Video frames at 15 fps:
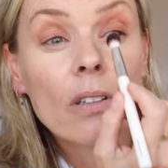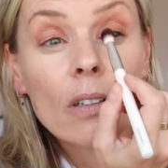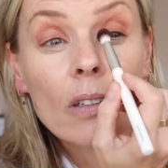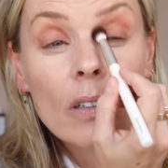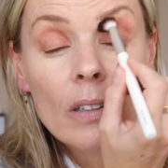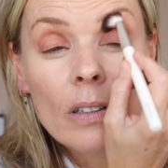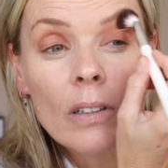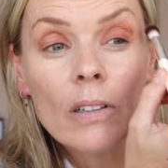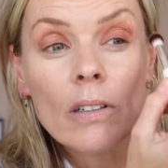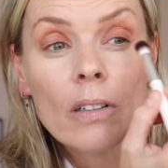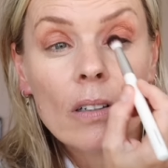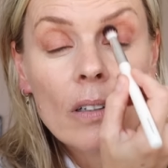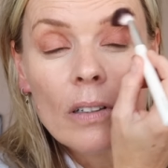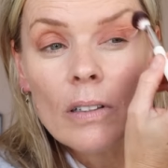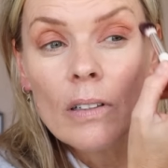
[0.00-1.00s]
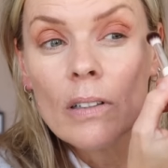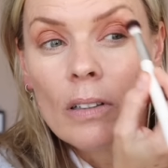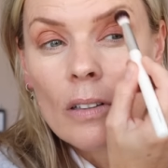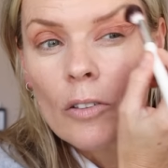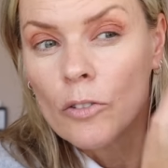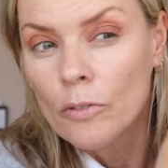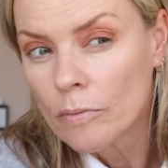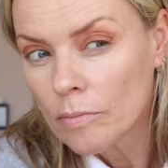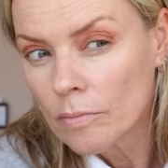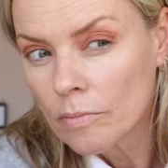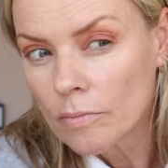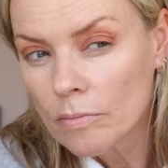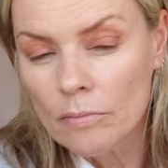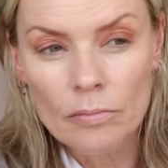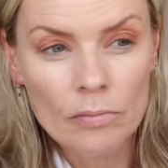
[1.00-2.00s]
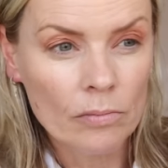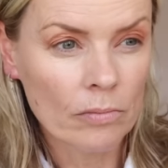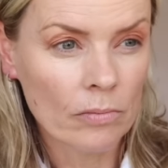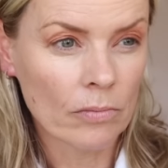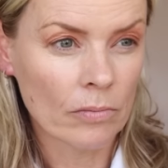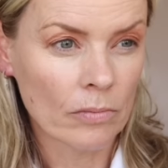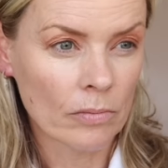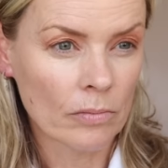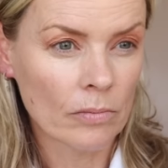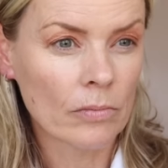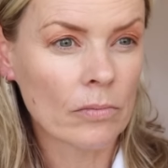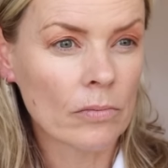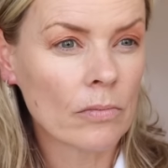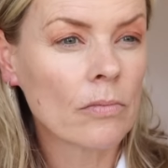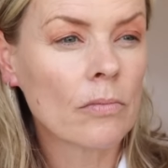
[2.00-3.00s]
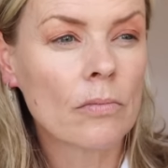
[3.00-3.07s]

[no speech]